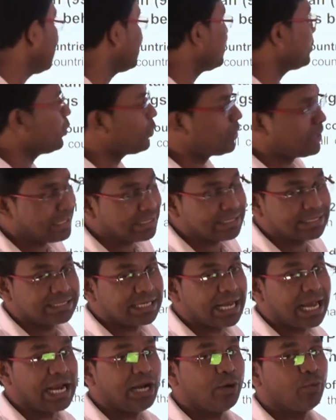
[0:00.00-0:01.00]
is known as
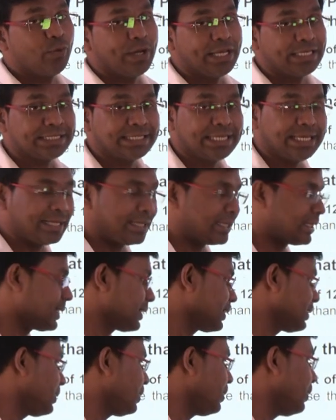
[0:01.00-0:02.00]
child wasting.
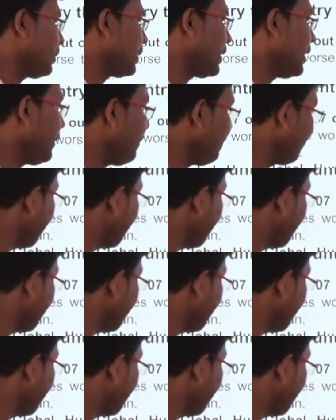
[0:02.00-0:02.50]
Okay.